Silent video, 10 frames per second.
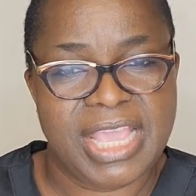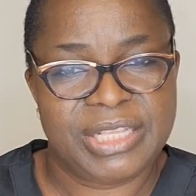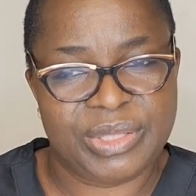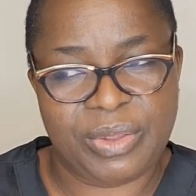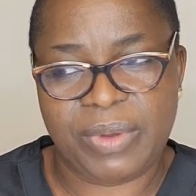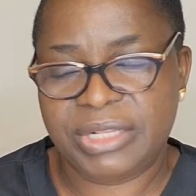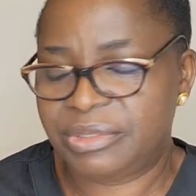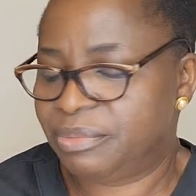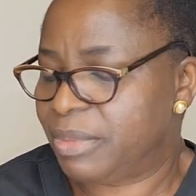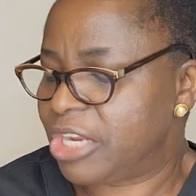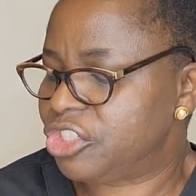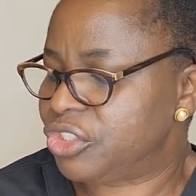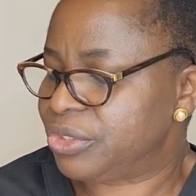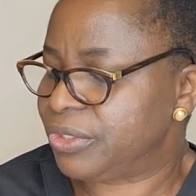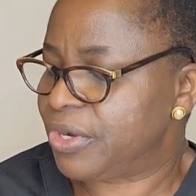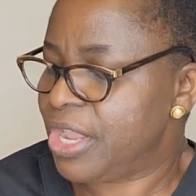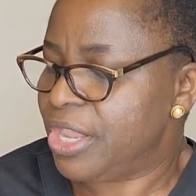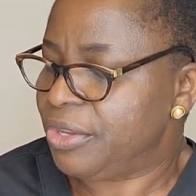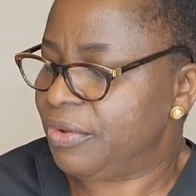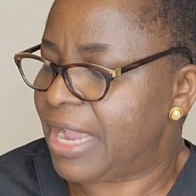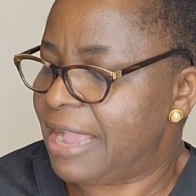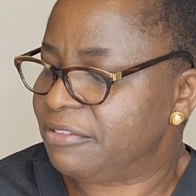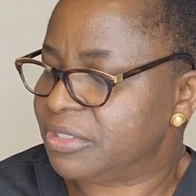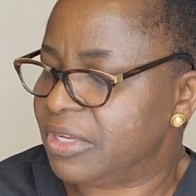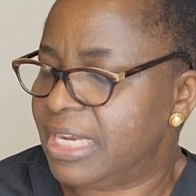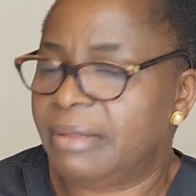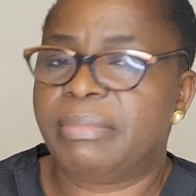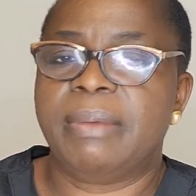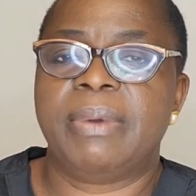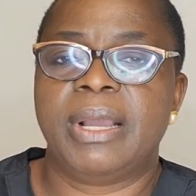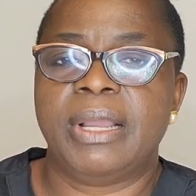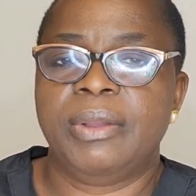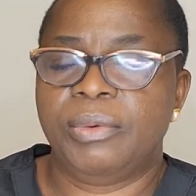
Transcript: so you want to make sure you have toilet paper